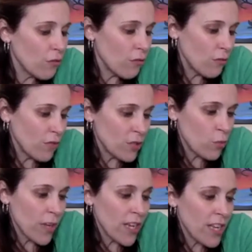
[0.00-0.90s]
noon
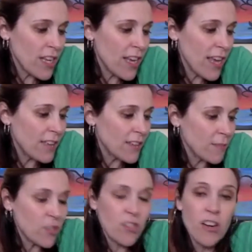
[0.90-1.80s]
is when he has
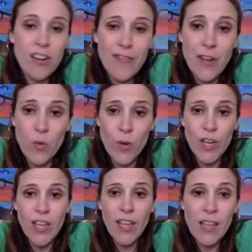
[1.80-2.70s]
them start on their
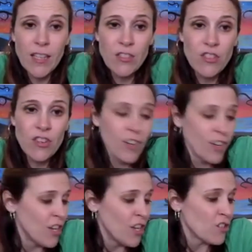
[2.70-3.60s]
working lunch.
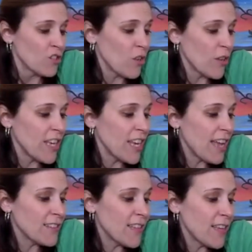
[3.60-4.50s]
So he
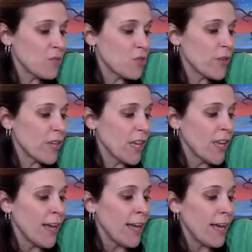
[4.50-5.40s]
has them
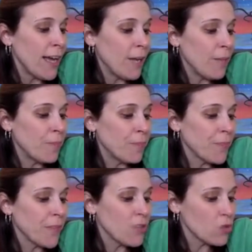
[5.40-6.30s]
doing
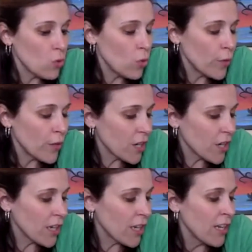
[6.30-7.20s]

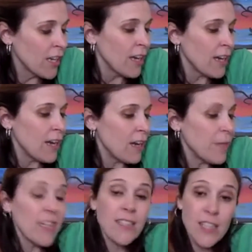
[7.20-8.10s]
schoolwork,
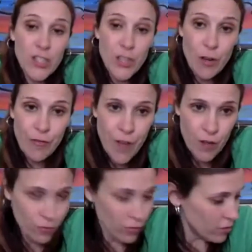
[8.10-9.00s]
and it says no
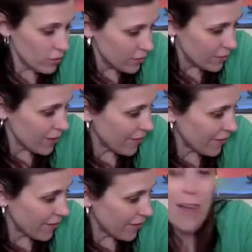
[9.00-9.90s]
phones
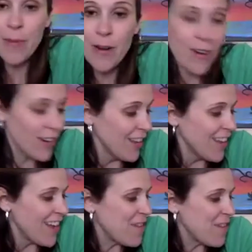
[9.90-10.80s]
in that part.
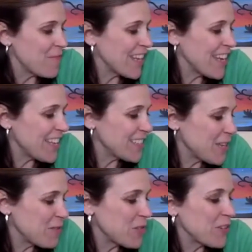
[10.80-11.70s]
But he
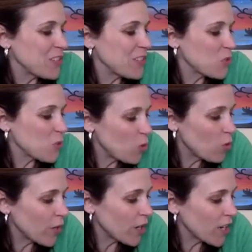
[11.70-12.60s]
has them doing
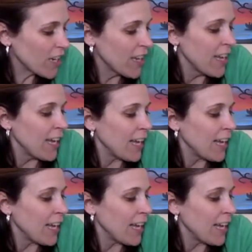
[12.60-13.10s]
schoolwork